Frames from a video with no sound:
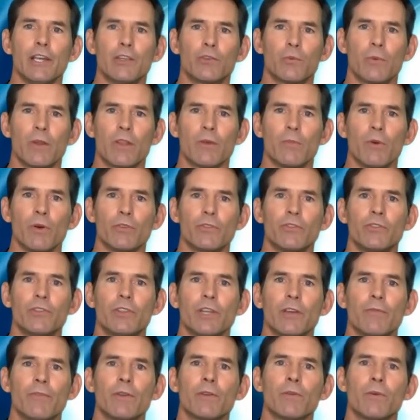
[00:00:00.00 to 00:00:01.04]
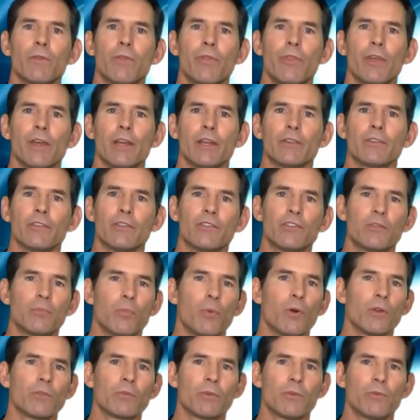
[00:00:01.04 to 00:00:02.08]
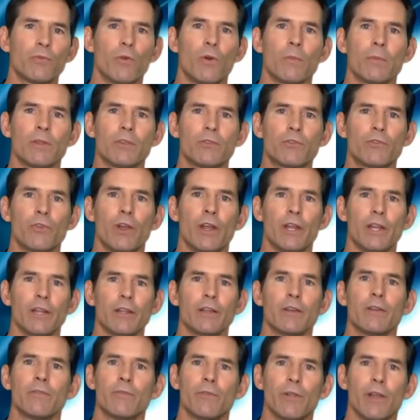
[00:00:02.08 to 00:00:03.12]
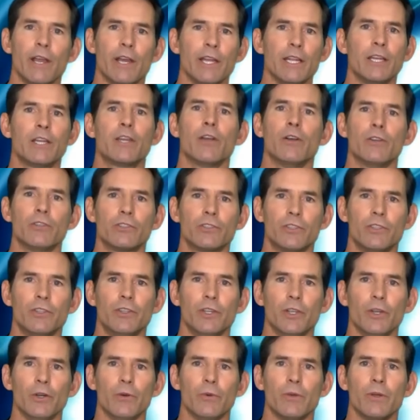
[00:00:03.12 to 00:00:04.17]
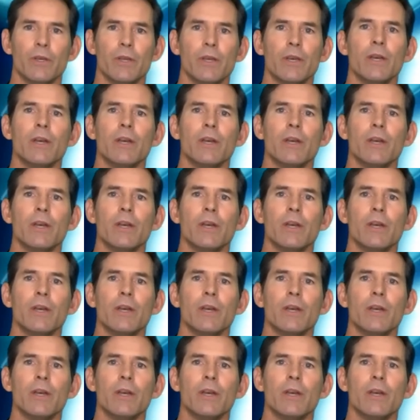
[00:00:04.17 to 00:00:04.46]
is one of the most difficult things in sports performance training for any coach to do.